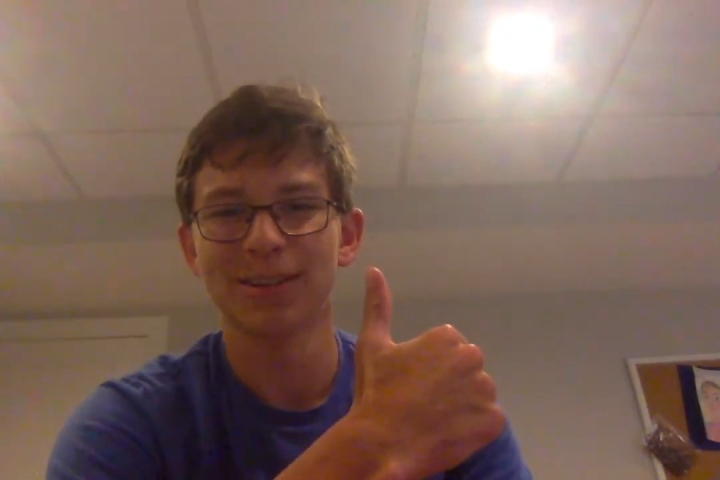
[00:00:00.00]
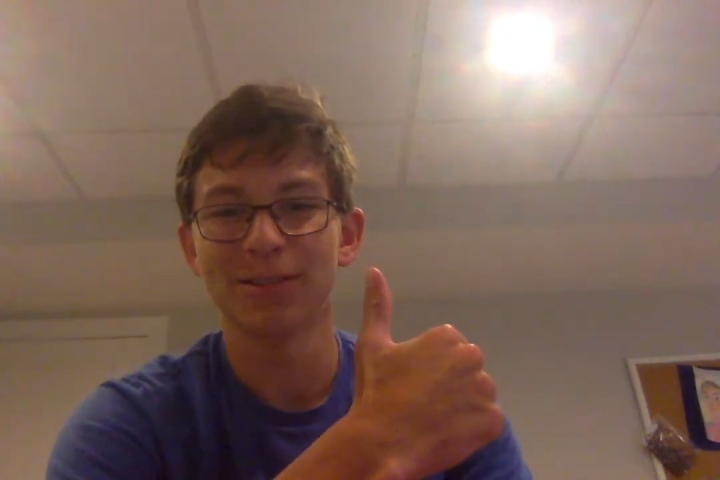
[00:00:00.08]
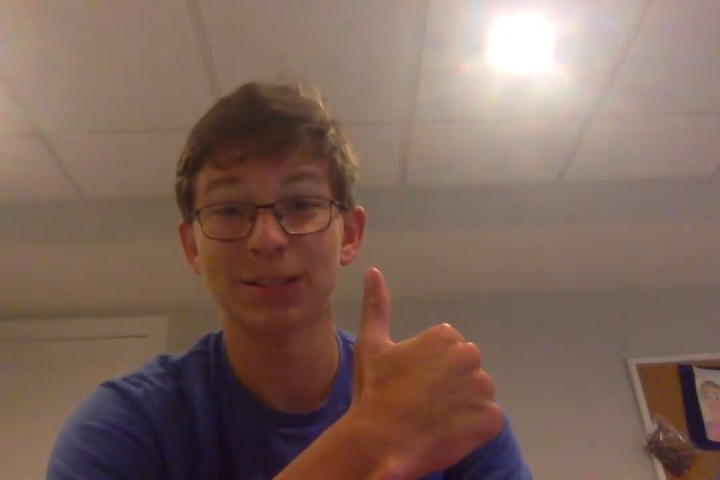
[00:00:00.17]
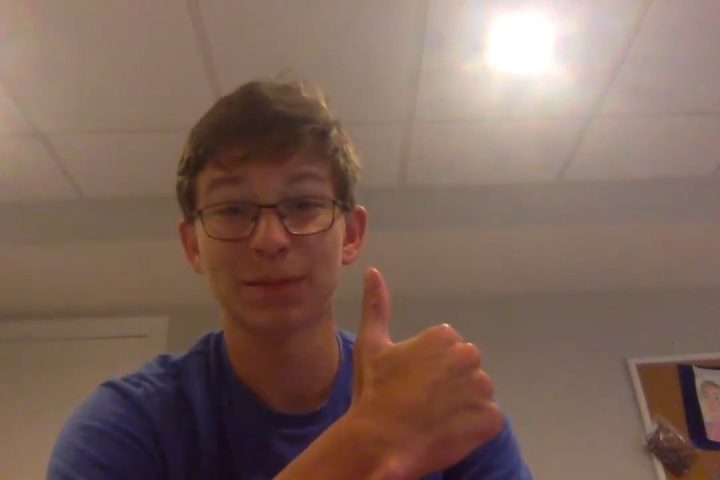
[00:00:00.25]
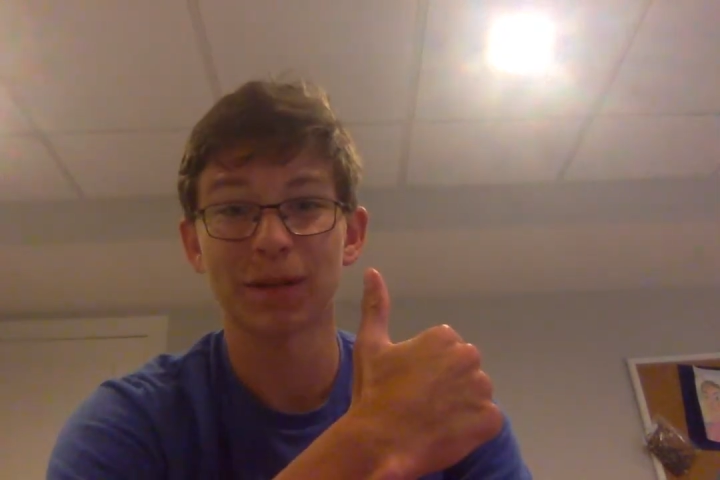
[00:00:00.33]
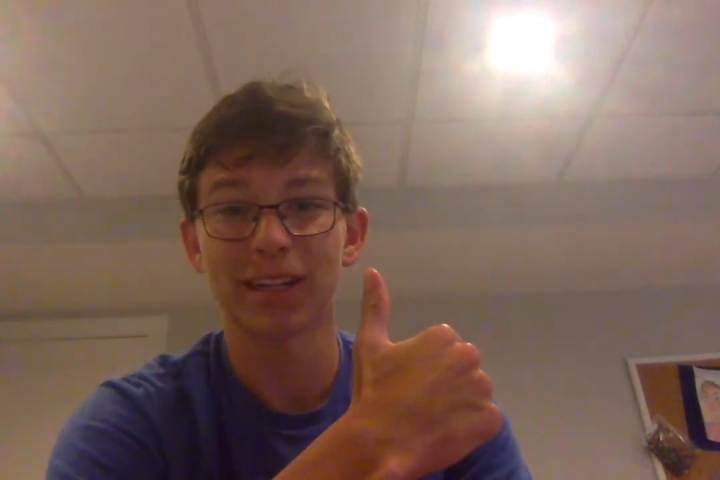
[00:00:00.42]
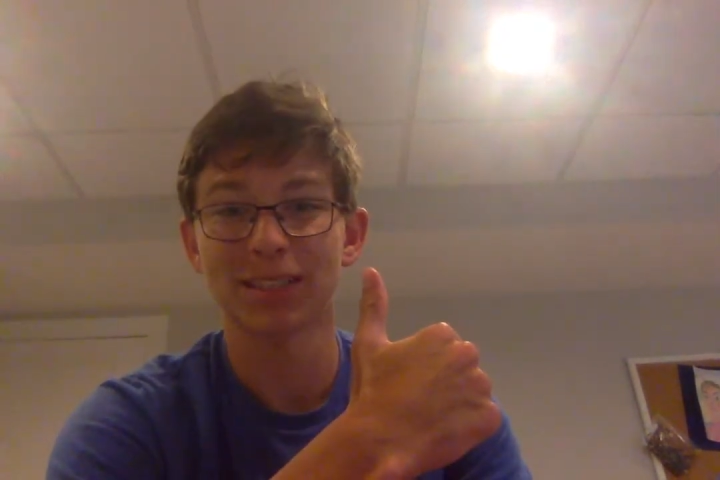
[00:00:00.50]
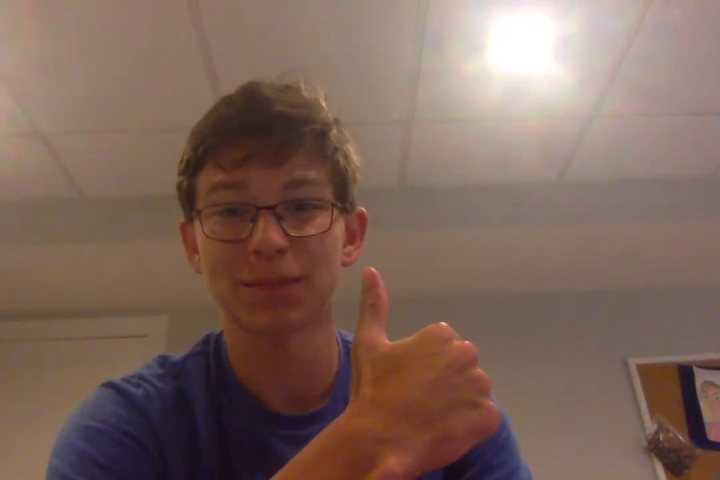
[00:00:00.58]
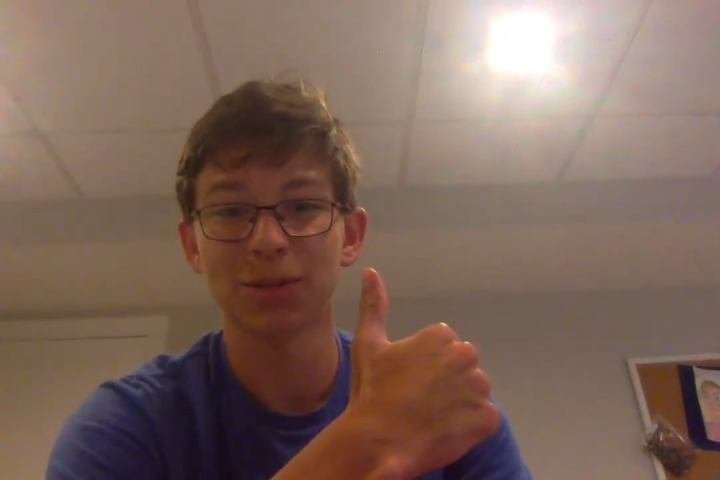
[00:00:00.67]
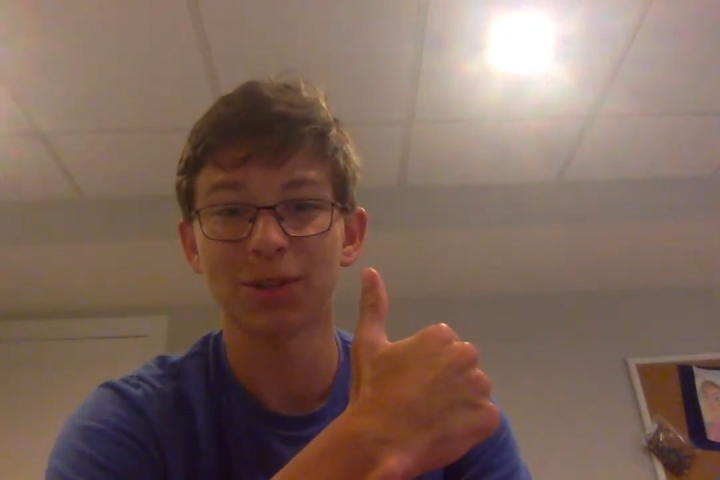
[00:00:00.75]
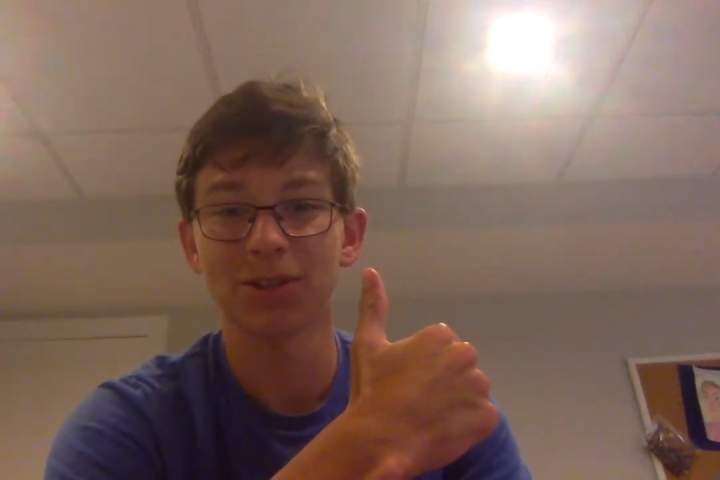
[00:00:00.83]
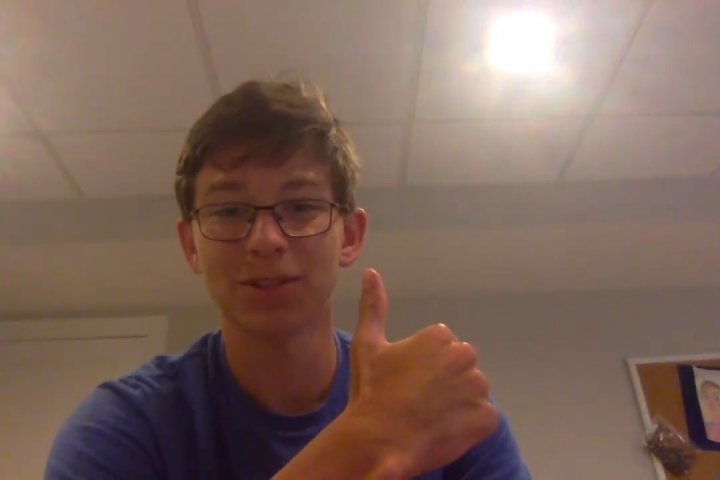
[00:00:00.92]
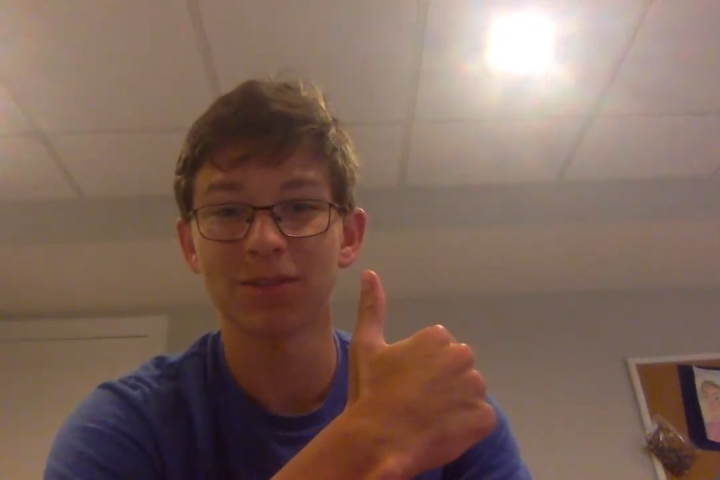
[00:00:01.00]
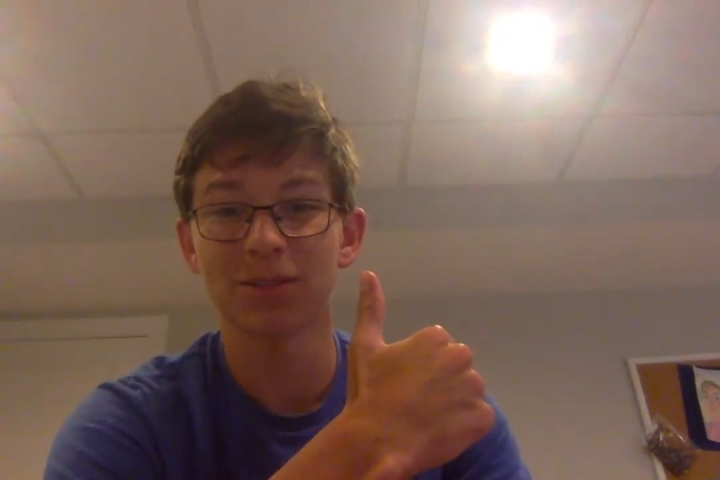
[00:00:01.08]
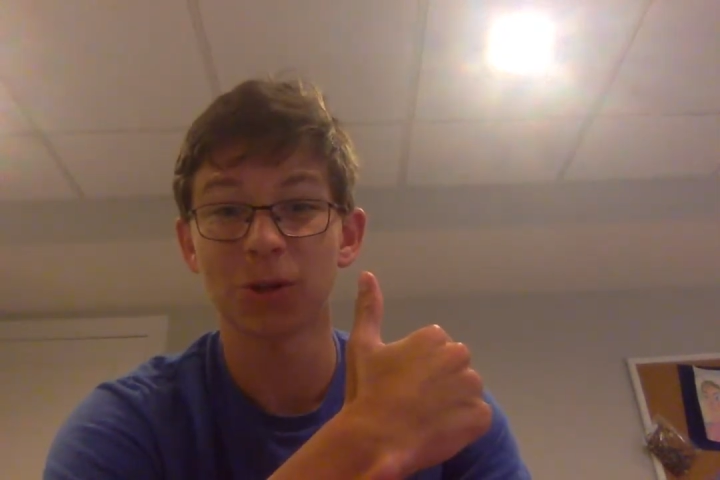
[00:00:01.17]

responsible old